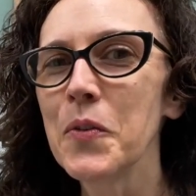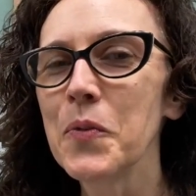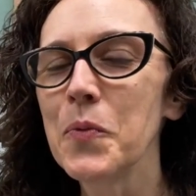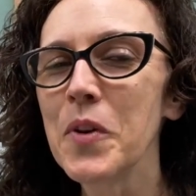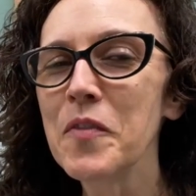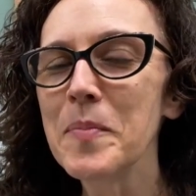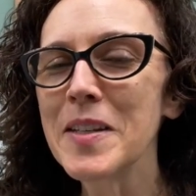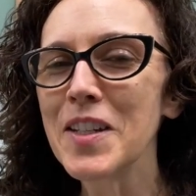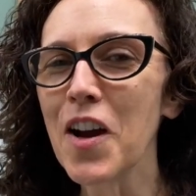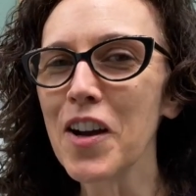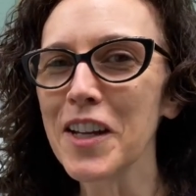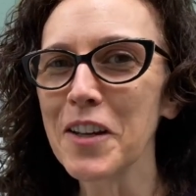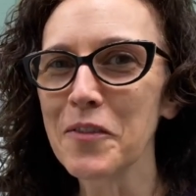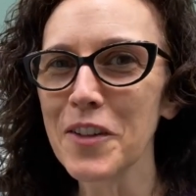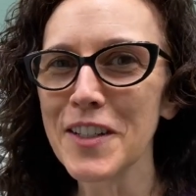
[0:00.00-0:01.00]
We've been
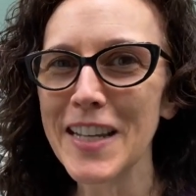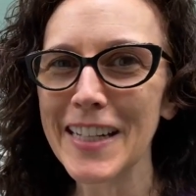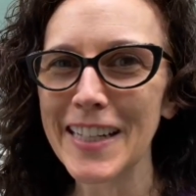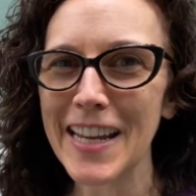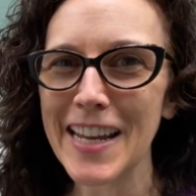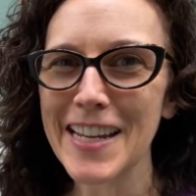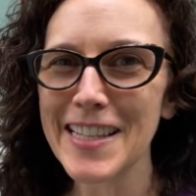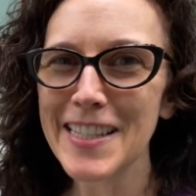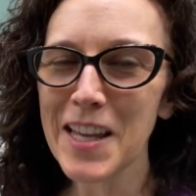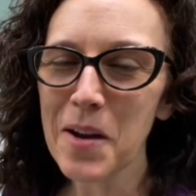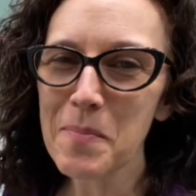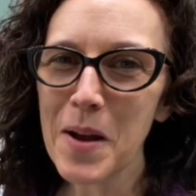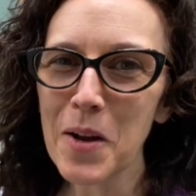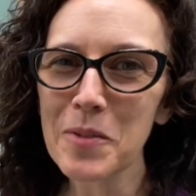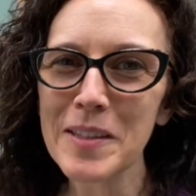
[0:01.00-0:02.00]
talking for decades
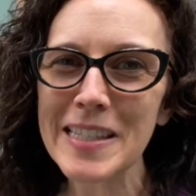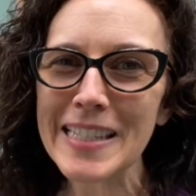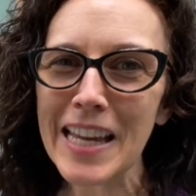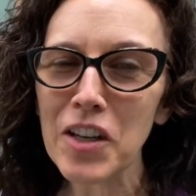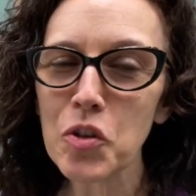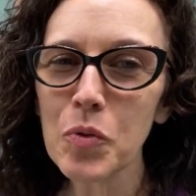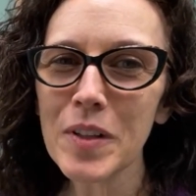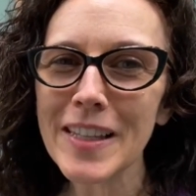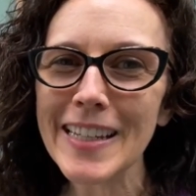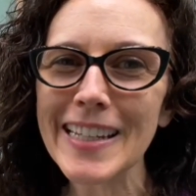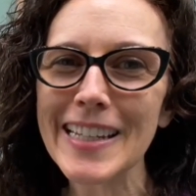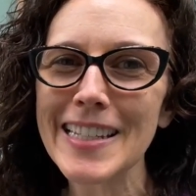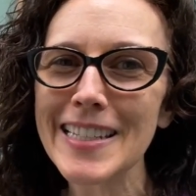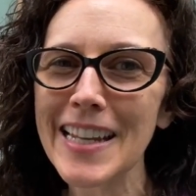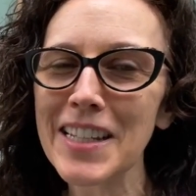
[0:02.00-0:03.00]
about scheduling
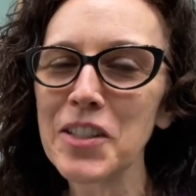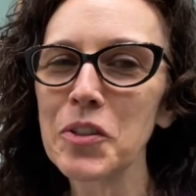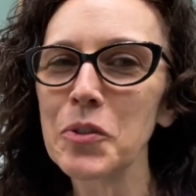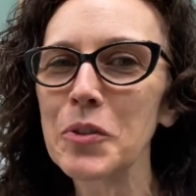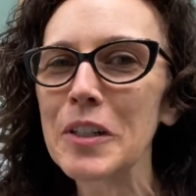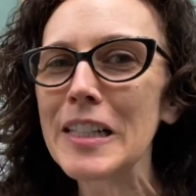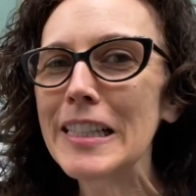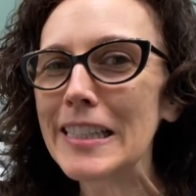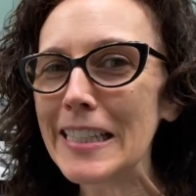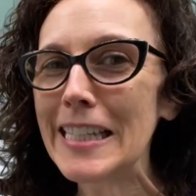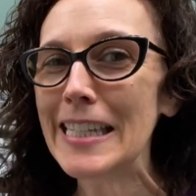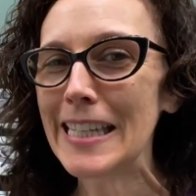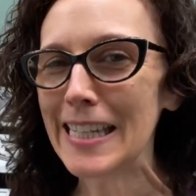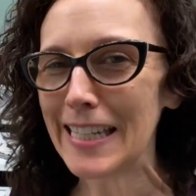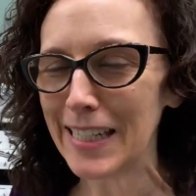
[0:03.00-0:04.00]
a dental
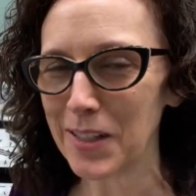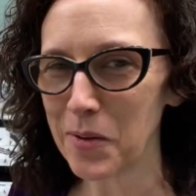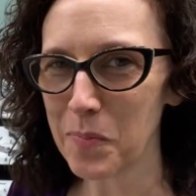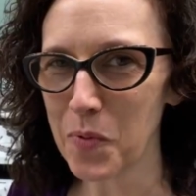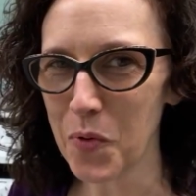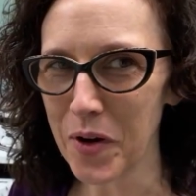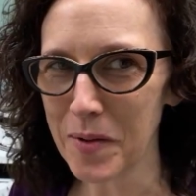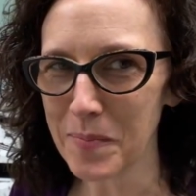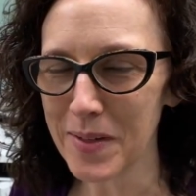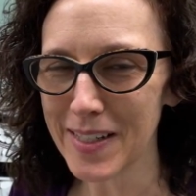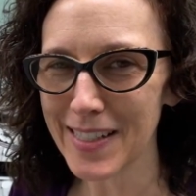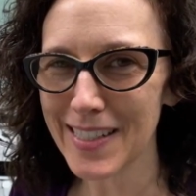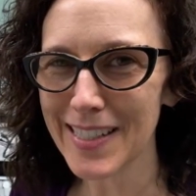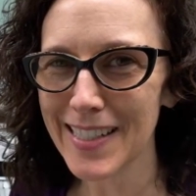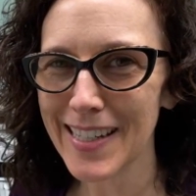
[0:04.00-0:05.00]
cleaning
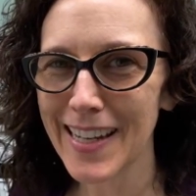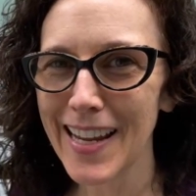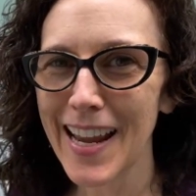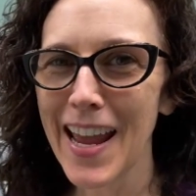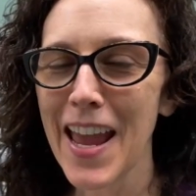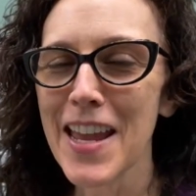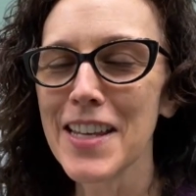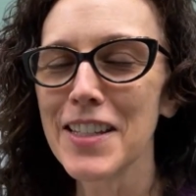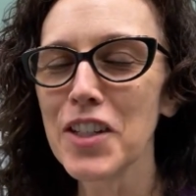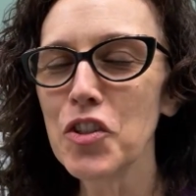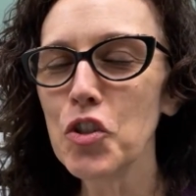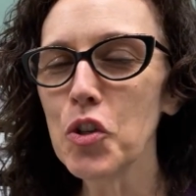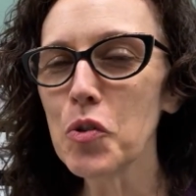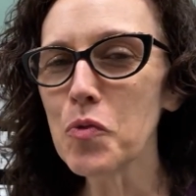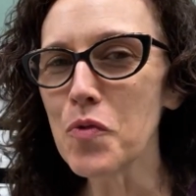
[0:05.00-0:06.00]
appointment. Did
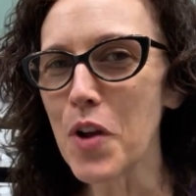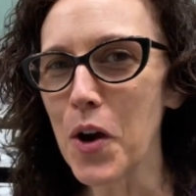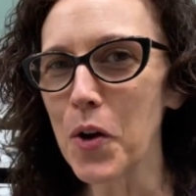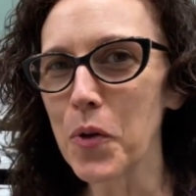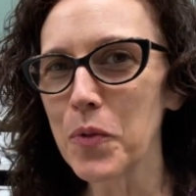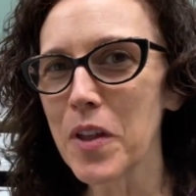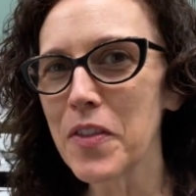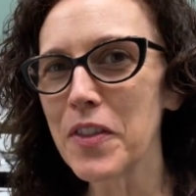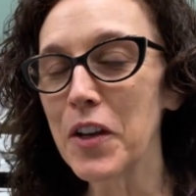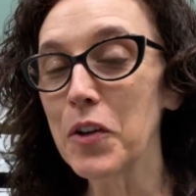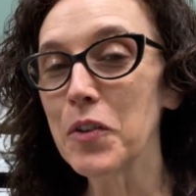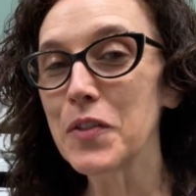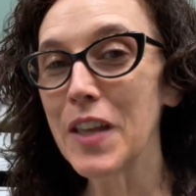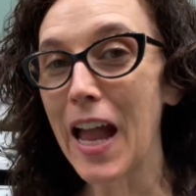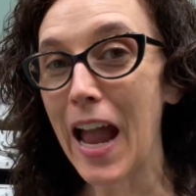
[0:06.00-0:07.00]
you know that
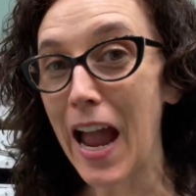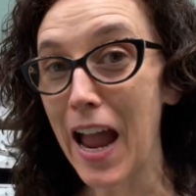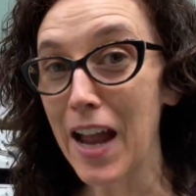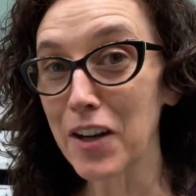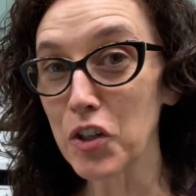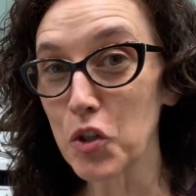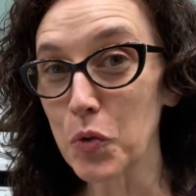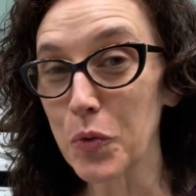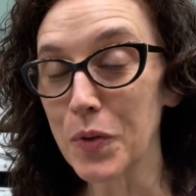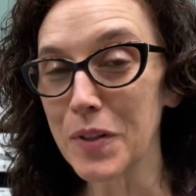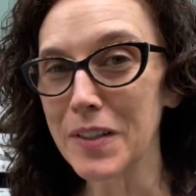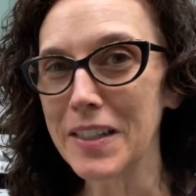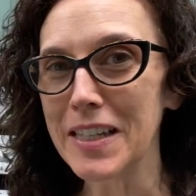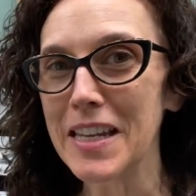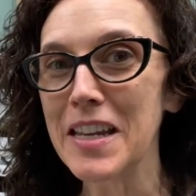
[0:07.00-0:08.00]
there's
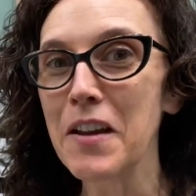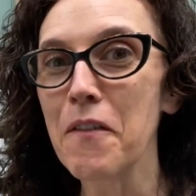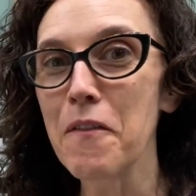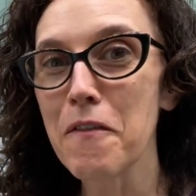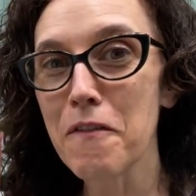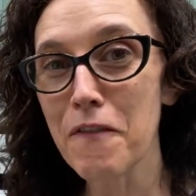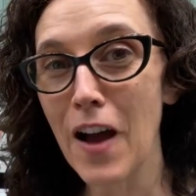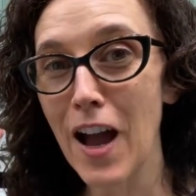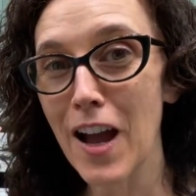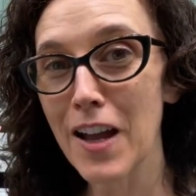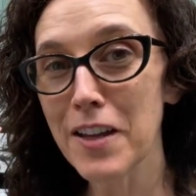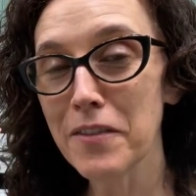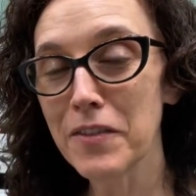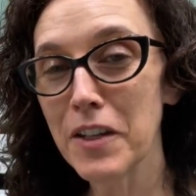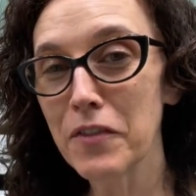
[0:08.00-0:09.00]
actually
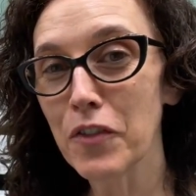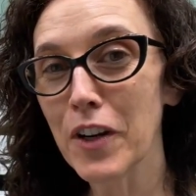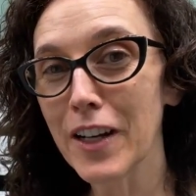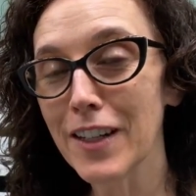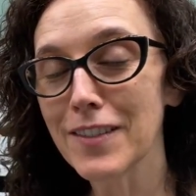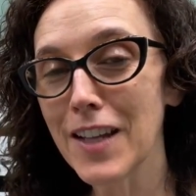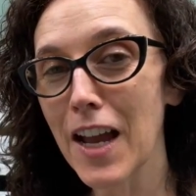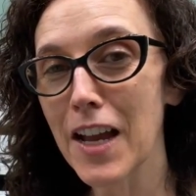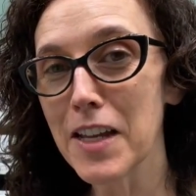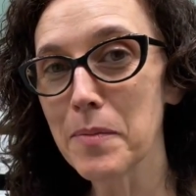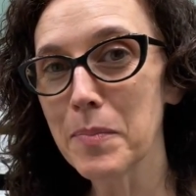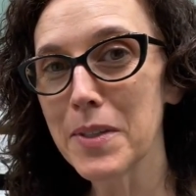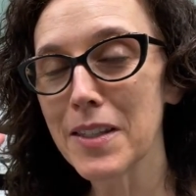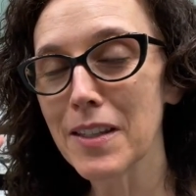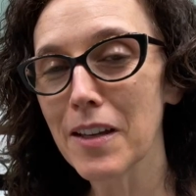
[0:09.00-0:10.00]
five different
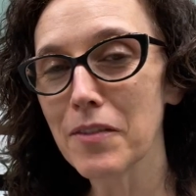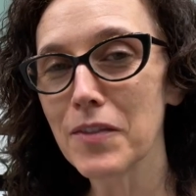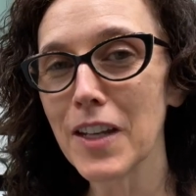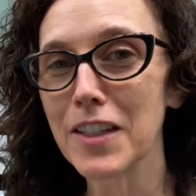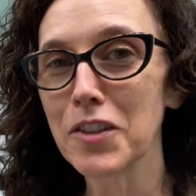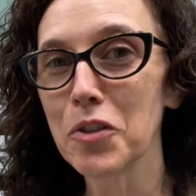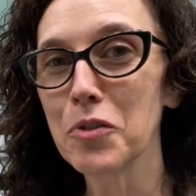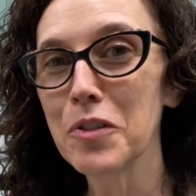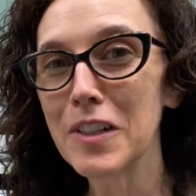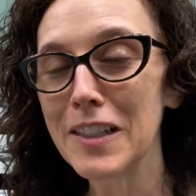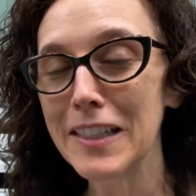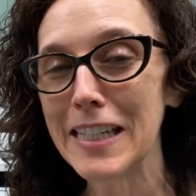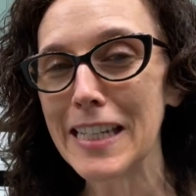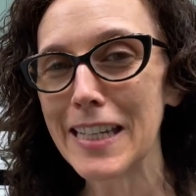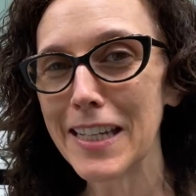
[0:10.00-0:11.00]
types of dental
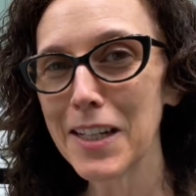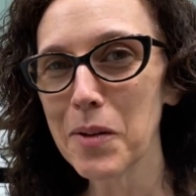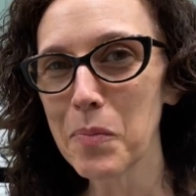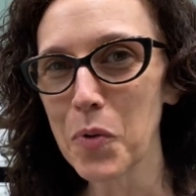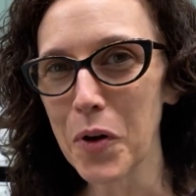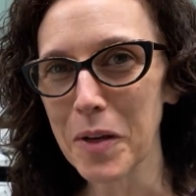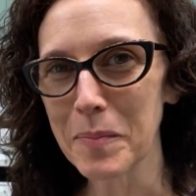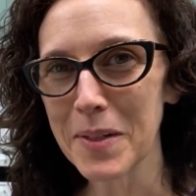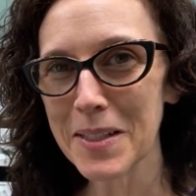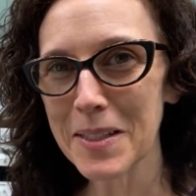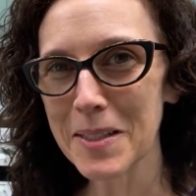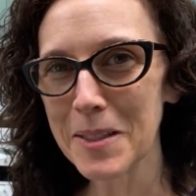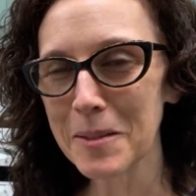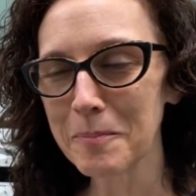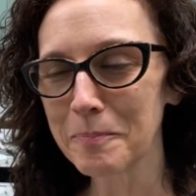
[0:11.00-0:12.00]
cleaning
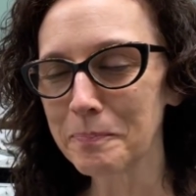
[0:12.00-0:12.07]
appointments?